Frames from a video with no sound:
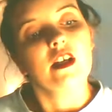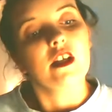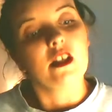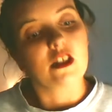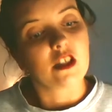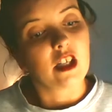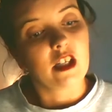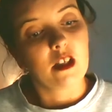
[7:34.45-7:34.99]

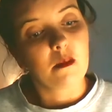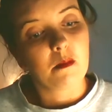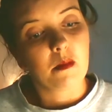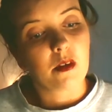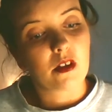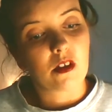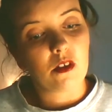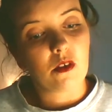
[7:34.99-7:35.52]
Janet
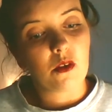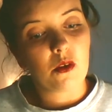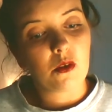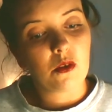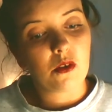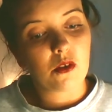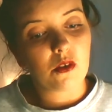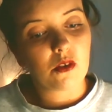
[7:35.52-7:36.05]

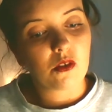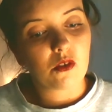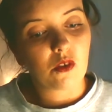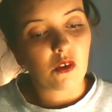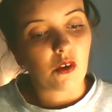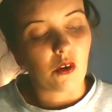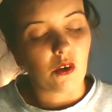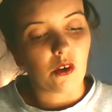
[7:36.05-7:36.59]
McLeod
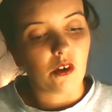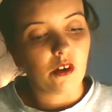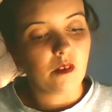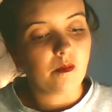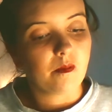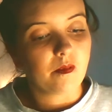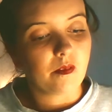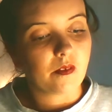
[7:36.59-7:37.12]
Trotter,
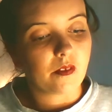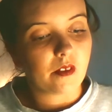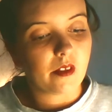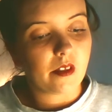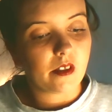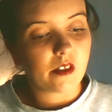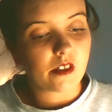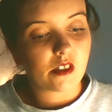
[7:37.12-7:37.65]

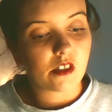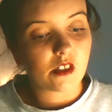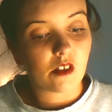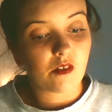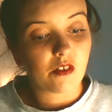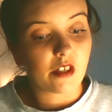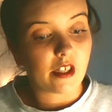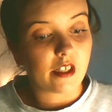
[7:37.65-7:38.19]
The
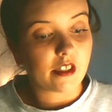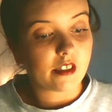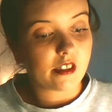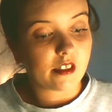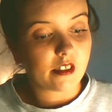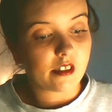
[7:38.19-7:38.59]
Suffragette.